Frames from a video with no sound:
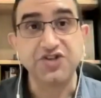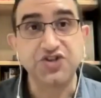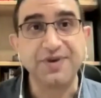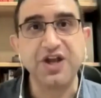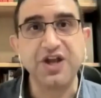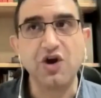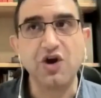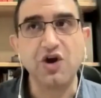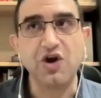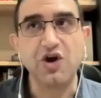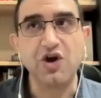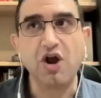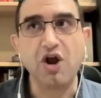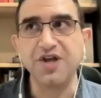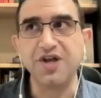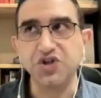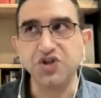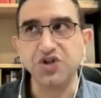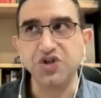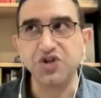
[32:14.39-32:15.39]
I mean, he
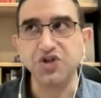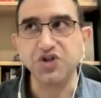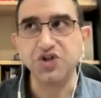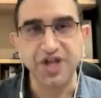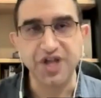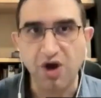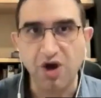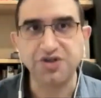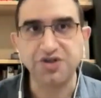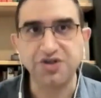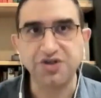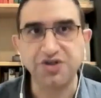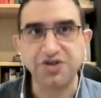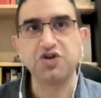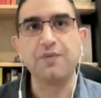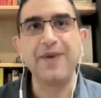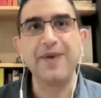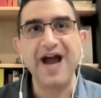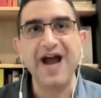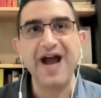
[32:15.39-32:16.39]
always knew that he wanted
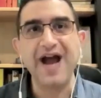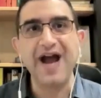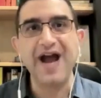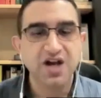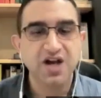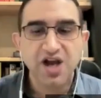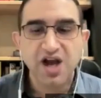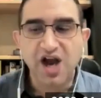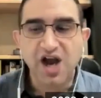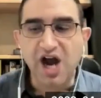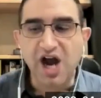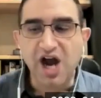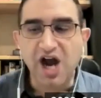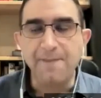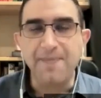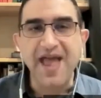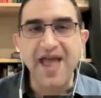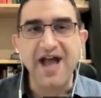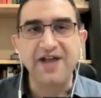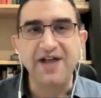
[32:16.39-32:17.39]
to go back,
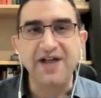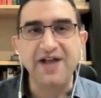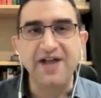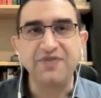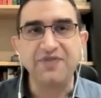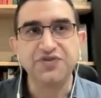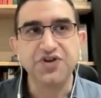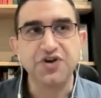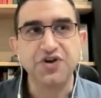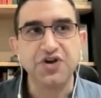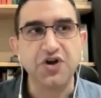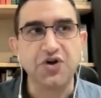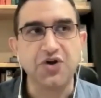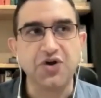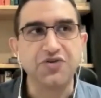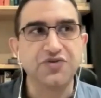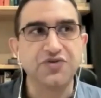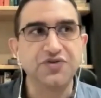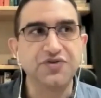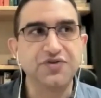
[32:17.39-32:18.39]
and
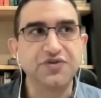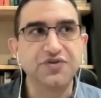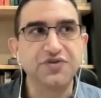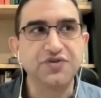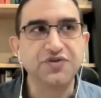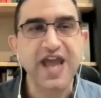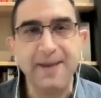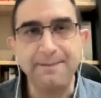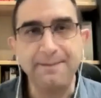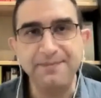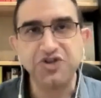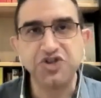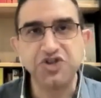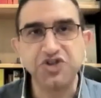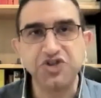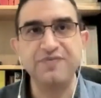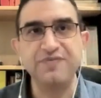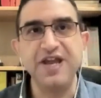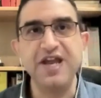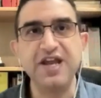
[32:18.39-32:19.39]
the
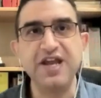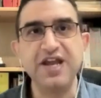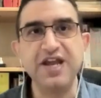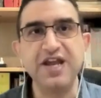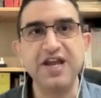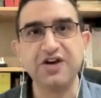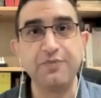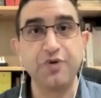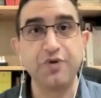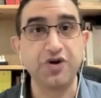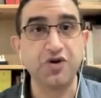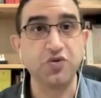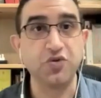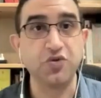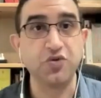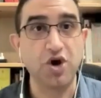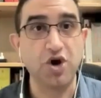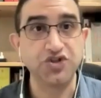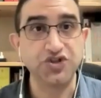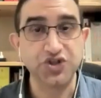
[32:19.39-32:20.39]
ambition of being in Great
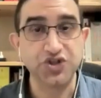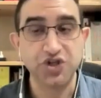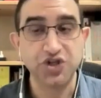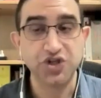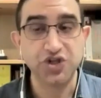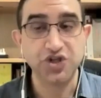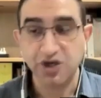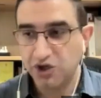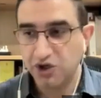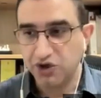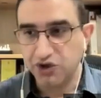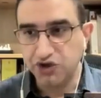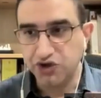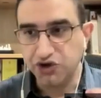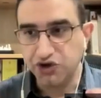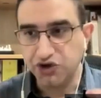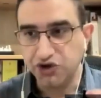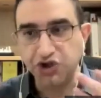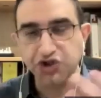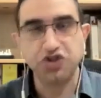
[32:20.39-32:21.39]
Britain was
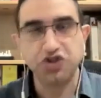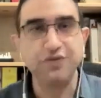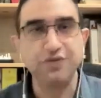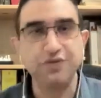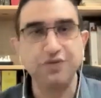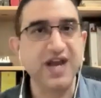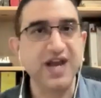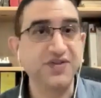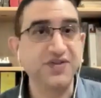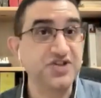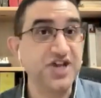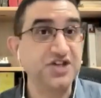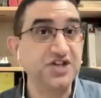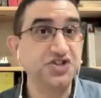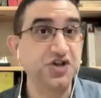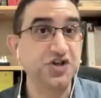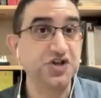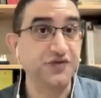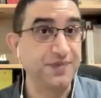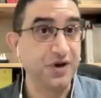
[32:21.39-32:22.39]
just to be at the
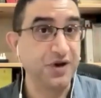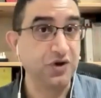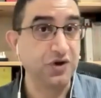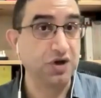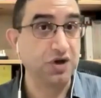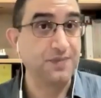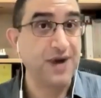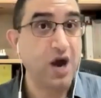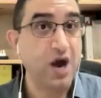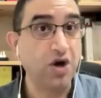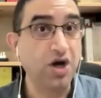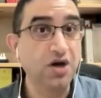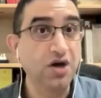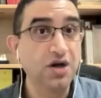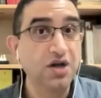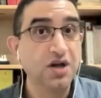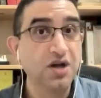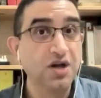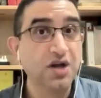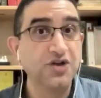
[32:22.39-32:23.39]
center of imperial
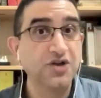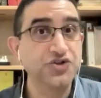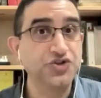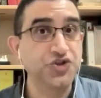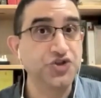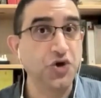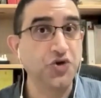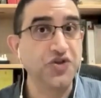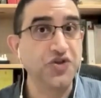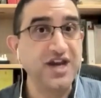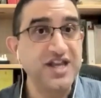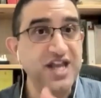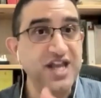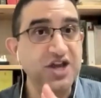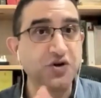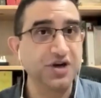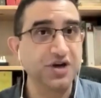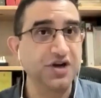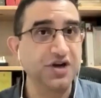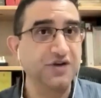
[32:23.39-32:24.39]
power, so that
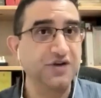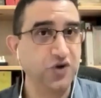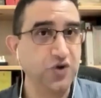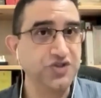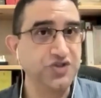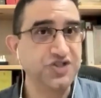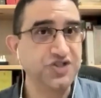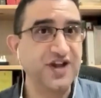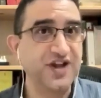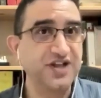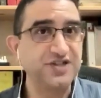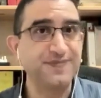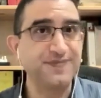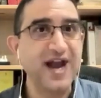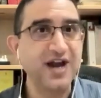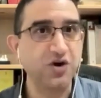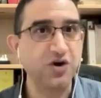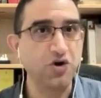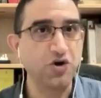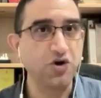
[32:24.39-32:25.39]
he could influence events
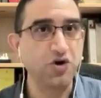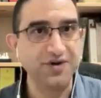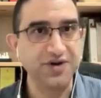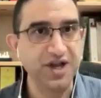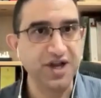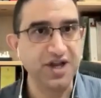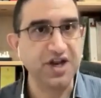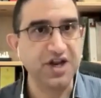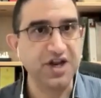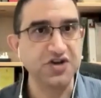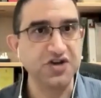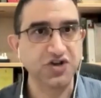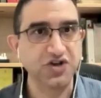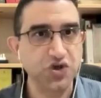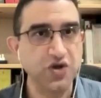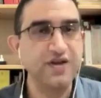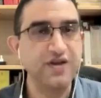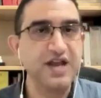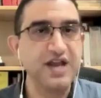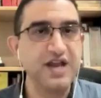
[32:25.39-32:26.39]
back home in India.
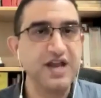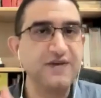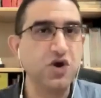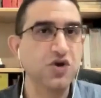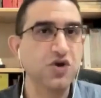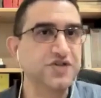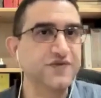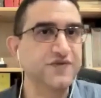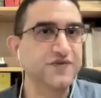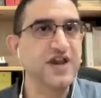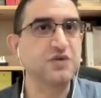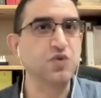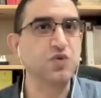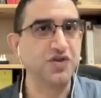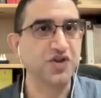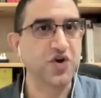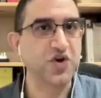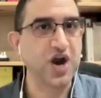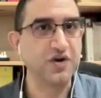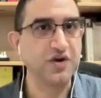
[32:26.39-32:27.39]
So even though his feet were
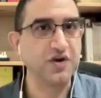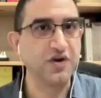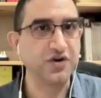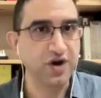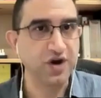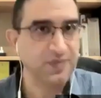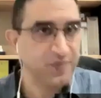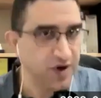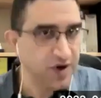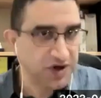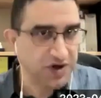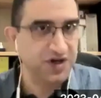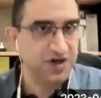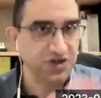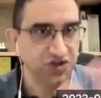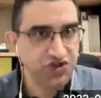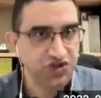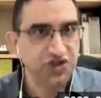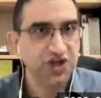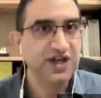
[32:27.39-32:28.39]
on the ground in Great Britain,
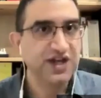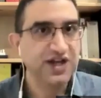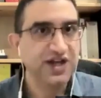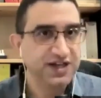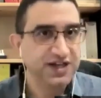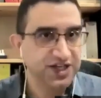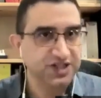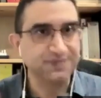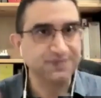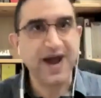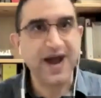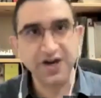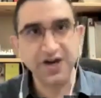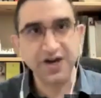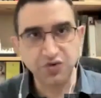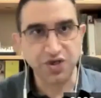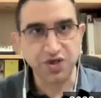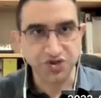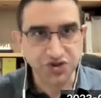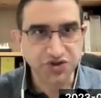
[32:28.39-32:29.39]
his
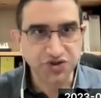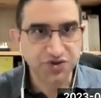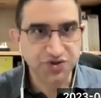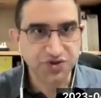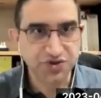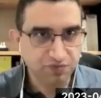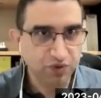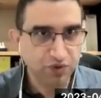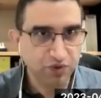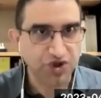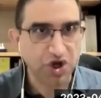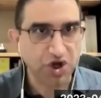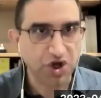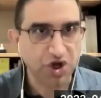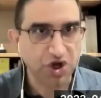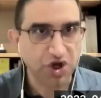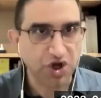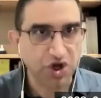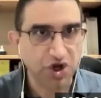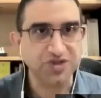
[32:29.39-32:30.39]
mind was
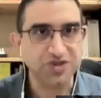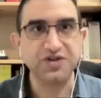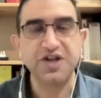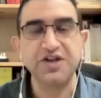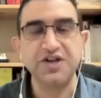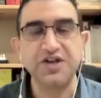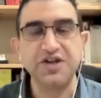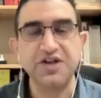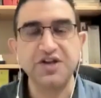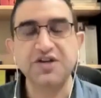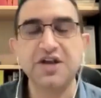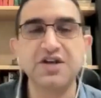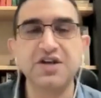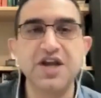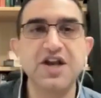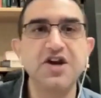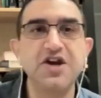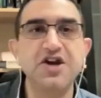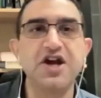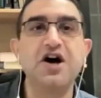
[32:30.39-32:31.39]
always in
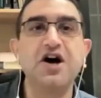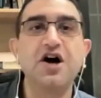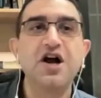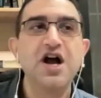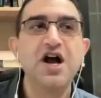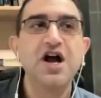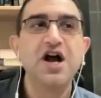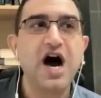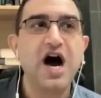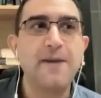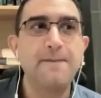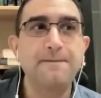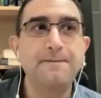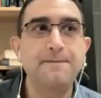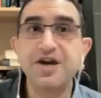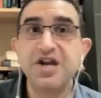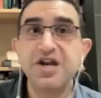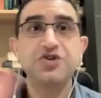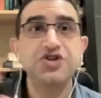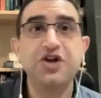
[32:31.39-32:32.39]
India.
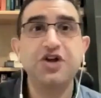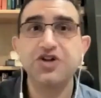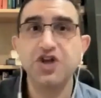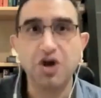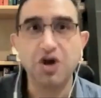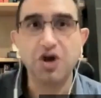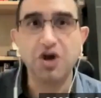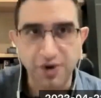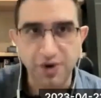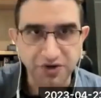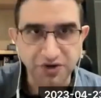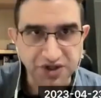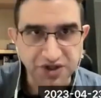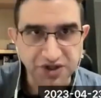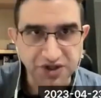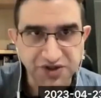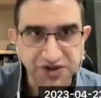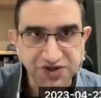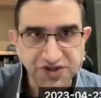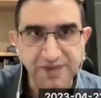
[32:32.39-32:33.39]
But he was not the only
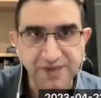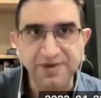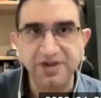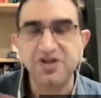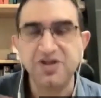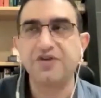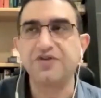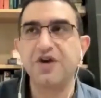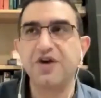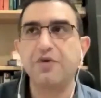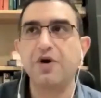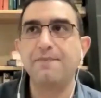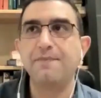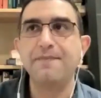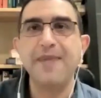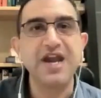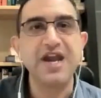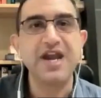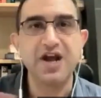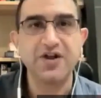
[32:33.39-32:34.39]
one who did this. I mean,
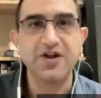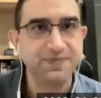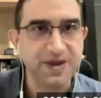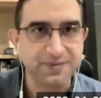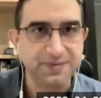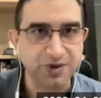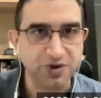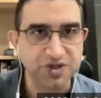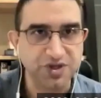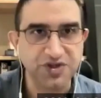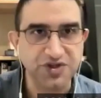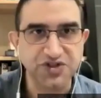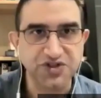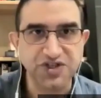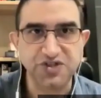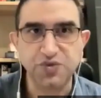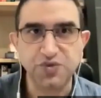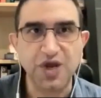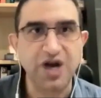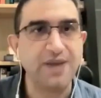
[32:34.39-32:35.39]
there were many other people who
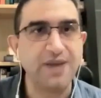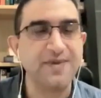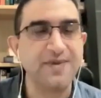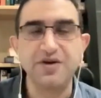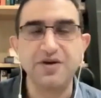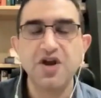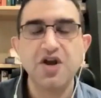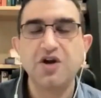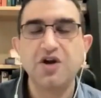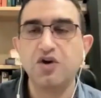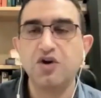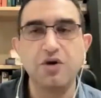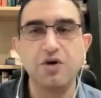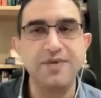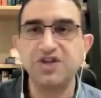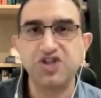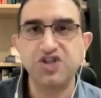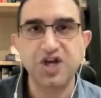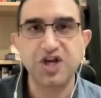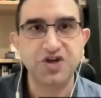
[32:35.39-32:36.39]
did this as well. I mean,
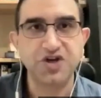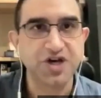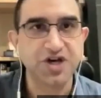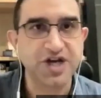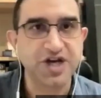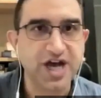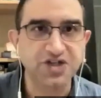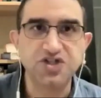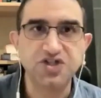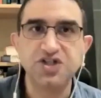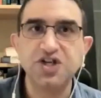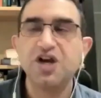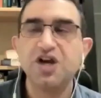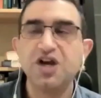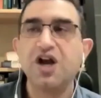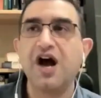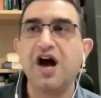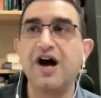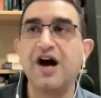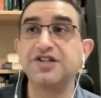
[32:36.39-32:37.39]
Ramesh Chandra
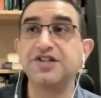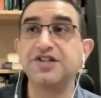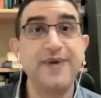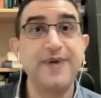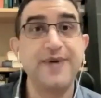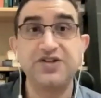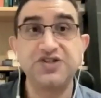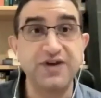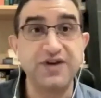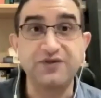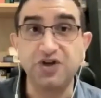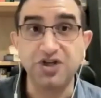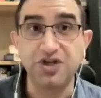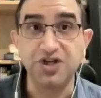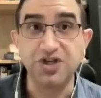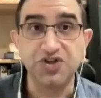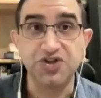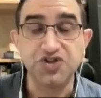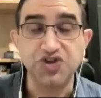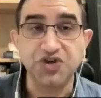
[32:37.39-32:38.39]
Dutt spent
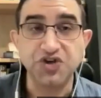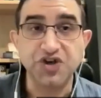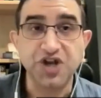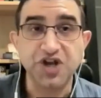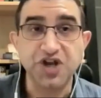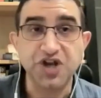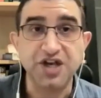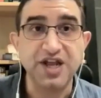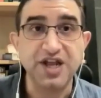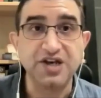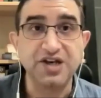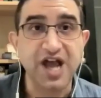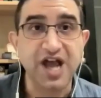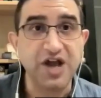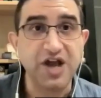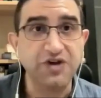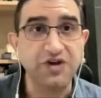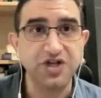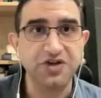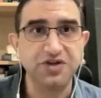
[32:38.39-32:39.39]
several years
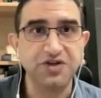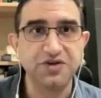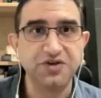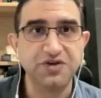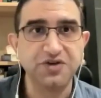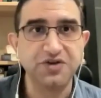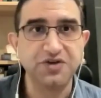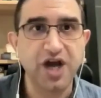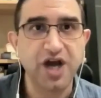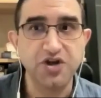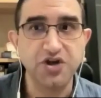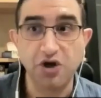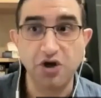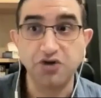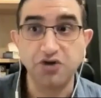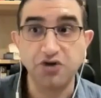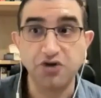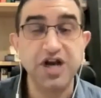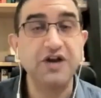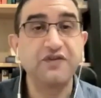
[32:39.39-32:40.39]
in London,
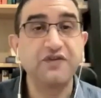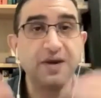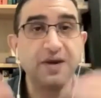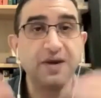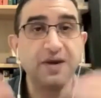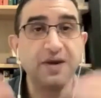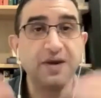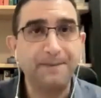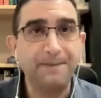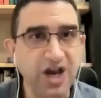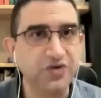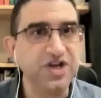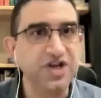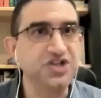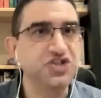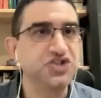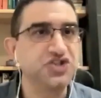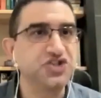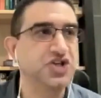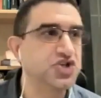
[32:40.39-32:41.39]
to kind of
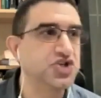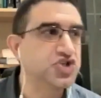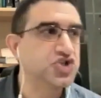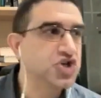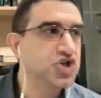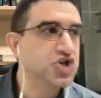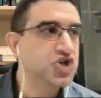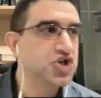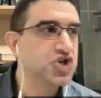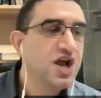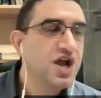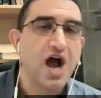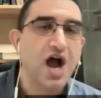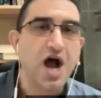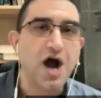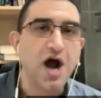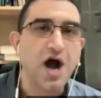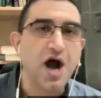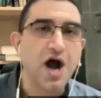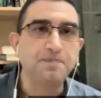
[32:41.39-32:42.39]
compile research
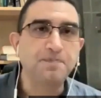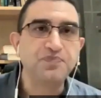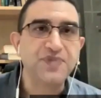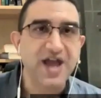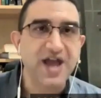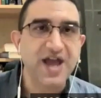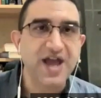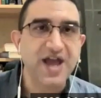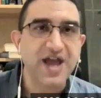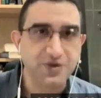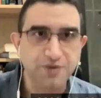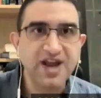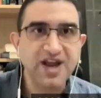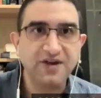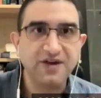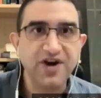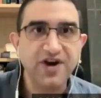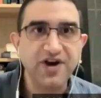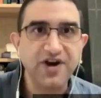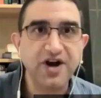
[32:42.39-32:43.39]
that
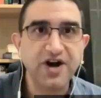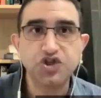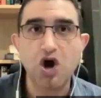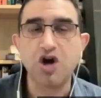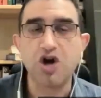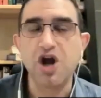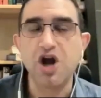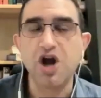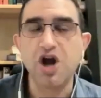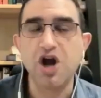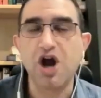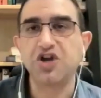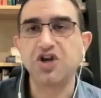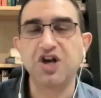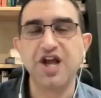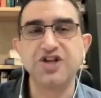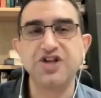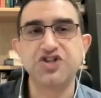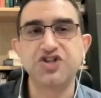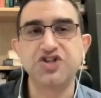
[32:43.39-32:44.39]
would make a very strong
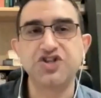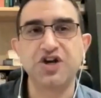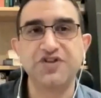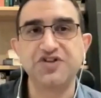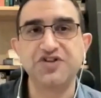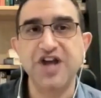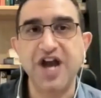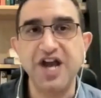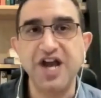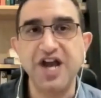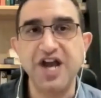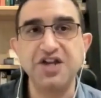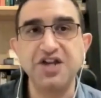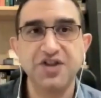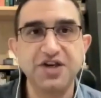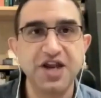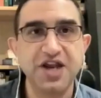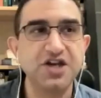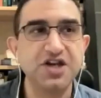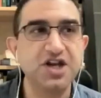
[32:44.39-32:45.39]
articulation of this
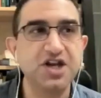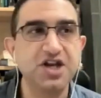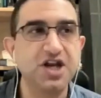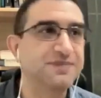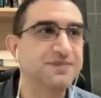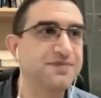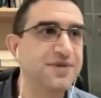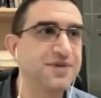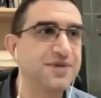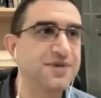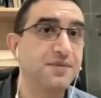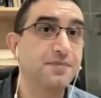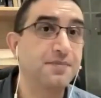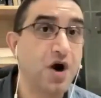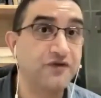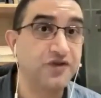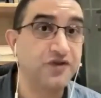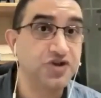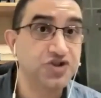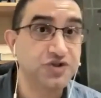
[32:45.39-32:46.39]
idea that India had
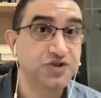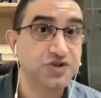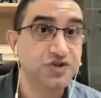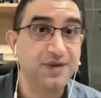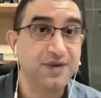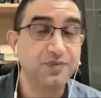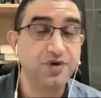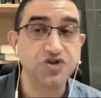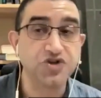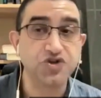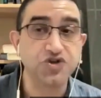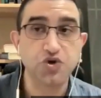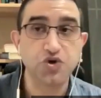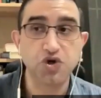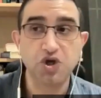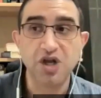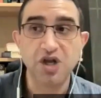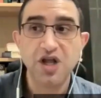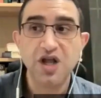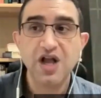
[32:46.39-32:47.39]
been impoverished by
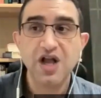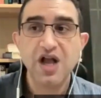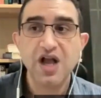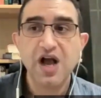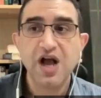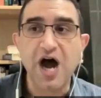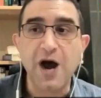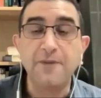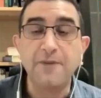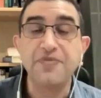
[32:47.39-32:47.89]
British rule.